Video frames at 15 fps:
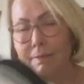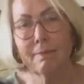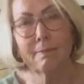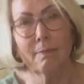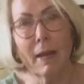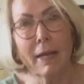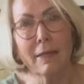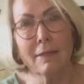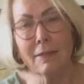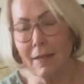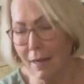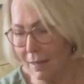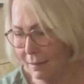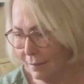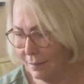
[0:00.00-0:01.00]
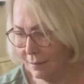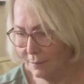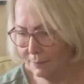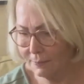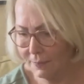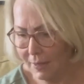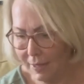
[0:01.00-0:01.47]
pack of socks,
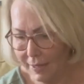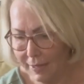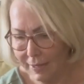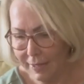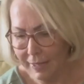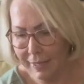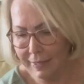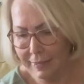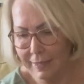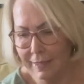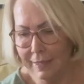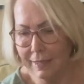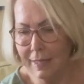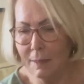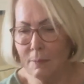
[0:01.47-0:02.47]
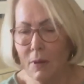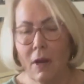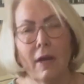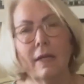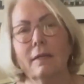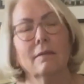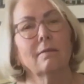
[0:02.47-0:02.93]
and then I
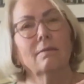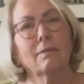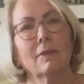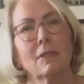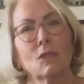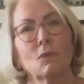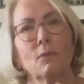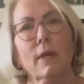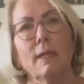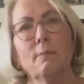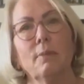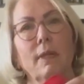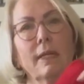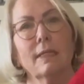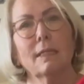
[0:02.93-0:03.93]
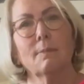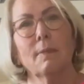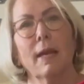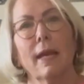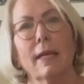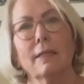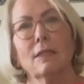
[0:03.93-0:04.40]
bought this red
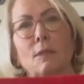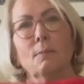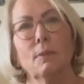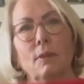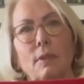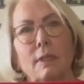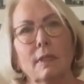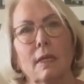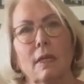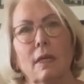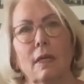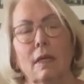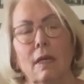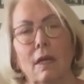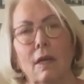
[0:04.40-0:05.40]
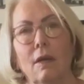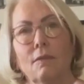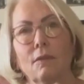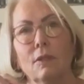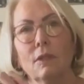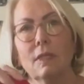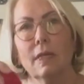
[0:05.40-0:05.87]
placemat to put
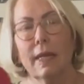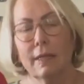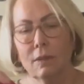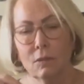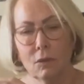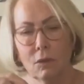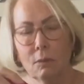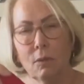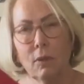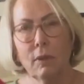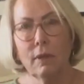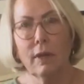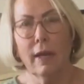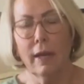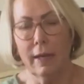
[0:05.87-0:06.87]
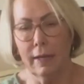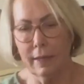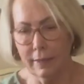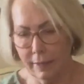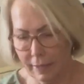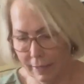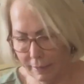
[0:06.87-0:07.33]
over in the dining room where I
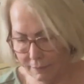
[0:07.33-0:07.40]
have